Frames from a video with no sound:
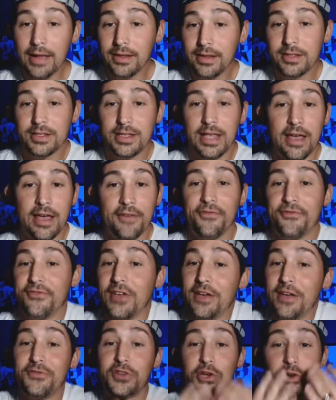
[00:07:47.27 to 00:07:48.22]

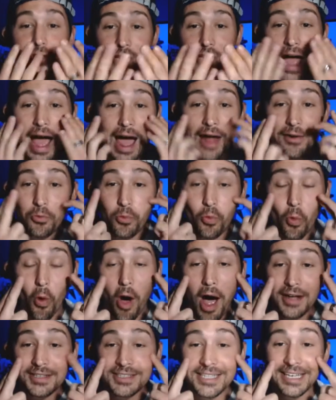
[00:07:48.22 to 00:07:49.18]
If you're not
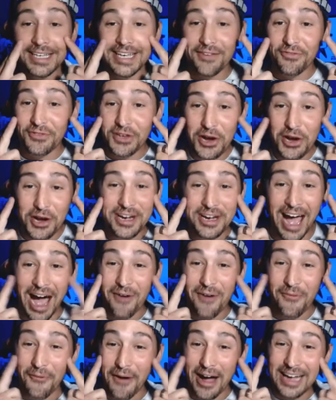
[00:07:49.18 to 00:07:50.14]
watching
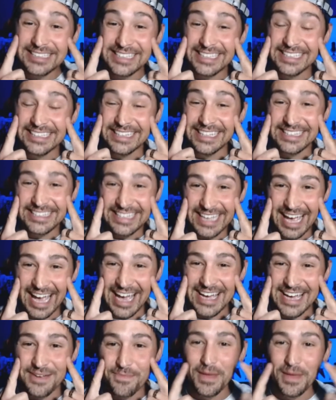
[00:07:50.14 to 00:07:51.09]
the
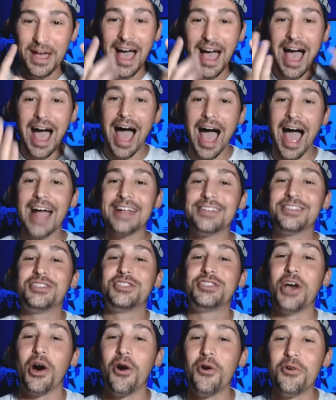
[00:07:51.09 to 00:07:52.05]
tape, I
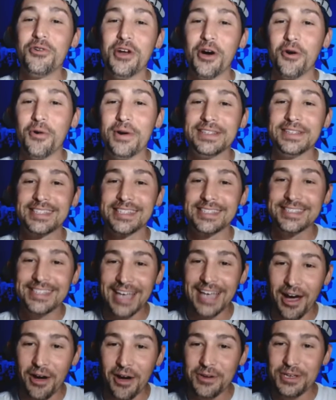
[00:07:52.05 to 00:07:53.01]
don't know what to
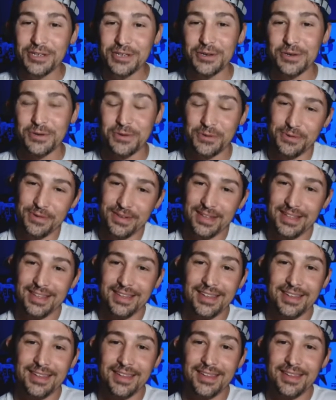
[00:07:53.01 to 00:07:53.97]
tell you.
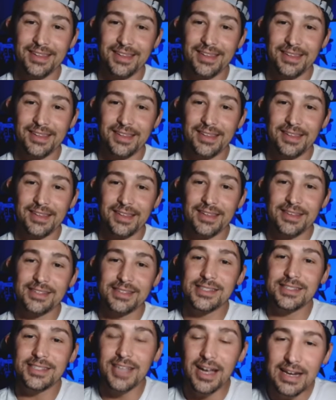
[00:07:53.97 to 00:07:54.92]

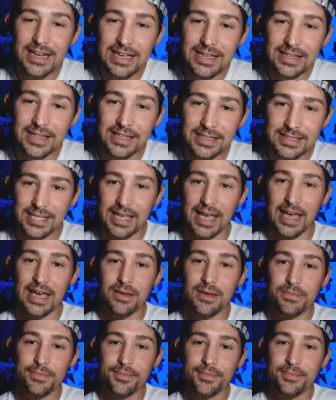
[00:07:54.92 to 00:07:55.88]
Study the tape.
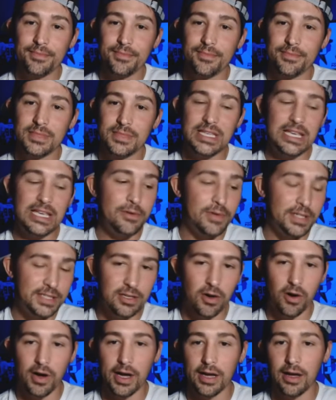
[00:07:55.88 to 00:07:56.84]
See what's
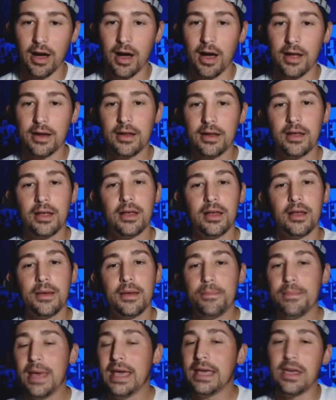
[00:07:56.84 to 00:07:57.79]
going on.
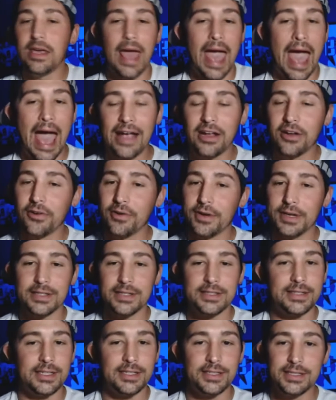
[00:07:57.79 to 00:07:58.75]
Make accurate
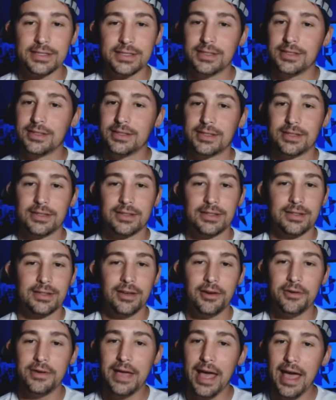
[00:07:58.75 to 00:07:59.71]
decisions,
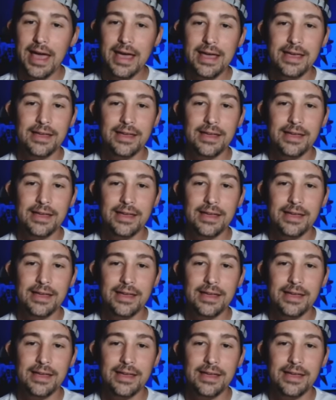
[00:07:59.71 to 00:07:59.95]
okay?